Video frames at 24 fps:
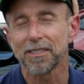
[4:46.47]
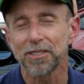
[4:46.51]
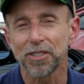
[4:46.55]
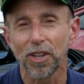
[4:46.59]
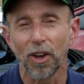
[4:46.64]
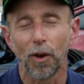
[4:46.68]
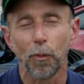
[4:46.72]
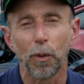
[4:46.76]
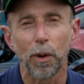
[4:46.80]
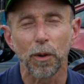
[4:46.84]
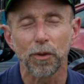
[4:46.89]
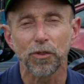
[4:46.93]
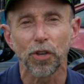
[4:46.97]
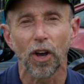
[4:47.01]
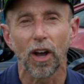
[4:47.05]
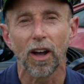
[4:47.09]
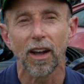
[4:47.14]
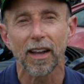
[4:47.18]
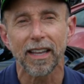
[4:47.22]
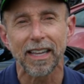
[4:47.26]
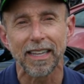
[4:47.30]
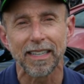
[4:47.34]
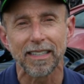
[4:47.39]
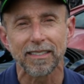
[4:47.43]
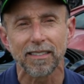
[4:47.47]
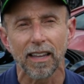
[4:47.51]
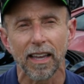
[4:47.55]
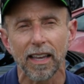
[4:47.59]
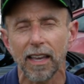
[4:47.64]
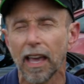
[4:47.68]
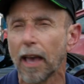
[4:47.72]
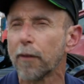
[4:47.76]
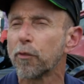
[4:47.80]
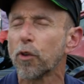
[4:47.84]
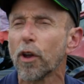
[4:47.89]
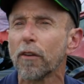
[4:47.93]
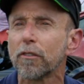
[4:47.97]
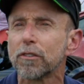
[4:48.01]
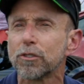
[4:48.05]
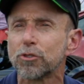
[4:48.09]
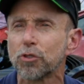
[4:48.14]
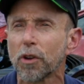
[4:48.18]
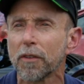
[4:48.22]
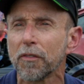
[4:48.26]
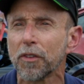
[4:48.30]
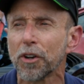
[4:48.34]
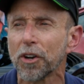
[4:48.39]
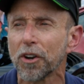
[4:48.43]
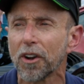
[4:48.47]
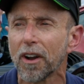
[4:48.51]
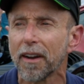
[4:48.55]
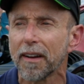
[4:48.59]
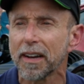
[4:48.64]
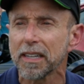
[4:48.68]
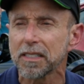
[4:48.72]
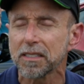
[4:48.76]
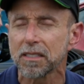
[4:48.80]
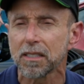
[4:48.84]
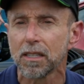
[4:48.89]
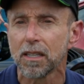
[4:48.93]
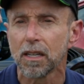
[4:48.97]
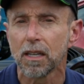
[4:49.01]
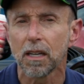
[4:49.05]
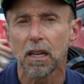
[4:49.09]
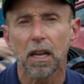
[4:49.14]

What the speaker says: So we were talking, he's like, have you ever driven an RS?